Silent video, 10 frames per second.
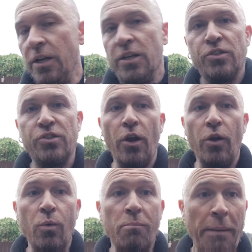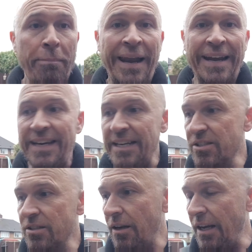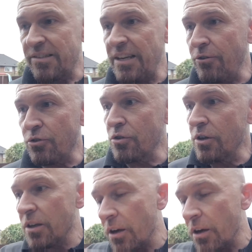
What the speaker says: So my plan is, like I say, just going to